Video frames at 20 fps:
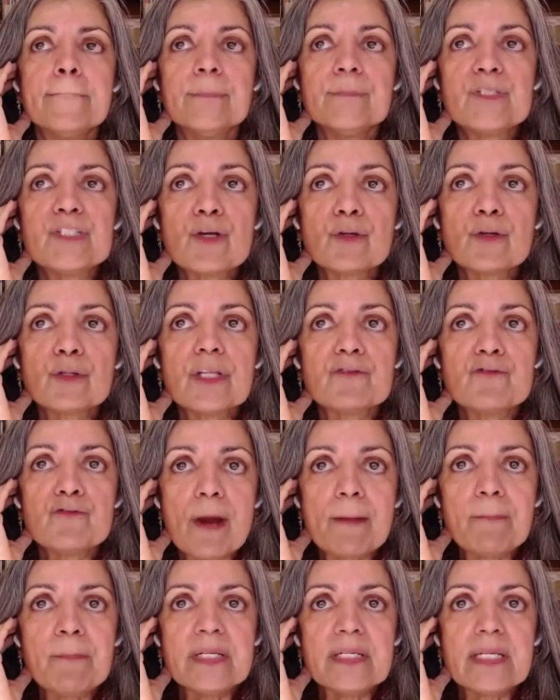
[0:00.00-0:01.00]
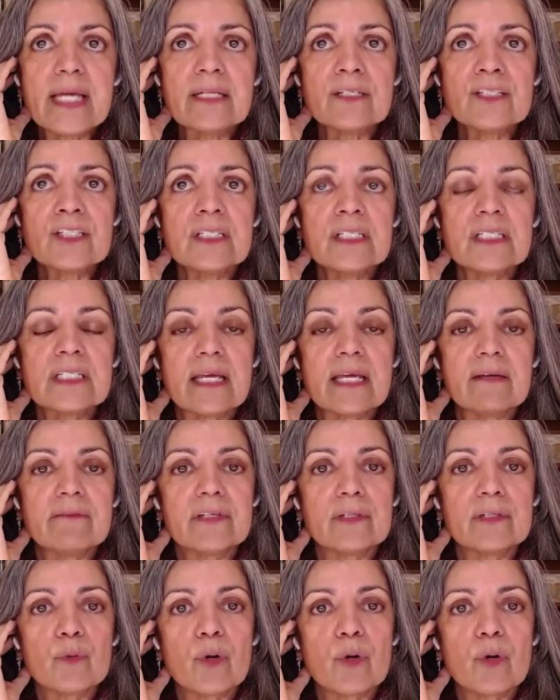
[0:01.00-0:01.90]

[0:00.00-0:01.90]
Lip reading: So the trepidation, David,